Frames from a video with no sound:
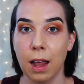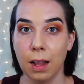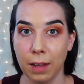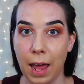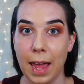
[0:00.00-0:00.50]

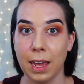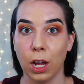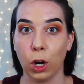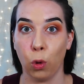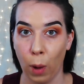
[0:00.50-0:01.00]
like
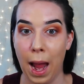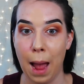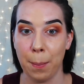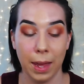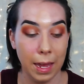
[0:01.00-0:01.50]

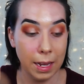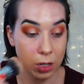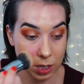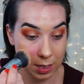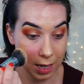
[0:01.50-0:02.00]
crap.
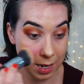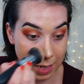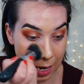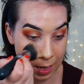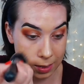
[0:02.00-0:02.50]
It
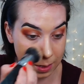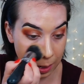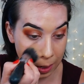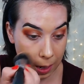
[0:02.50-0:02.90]
does.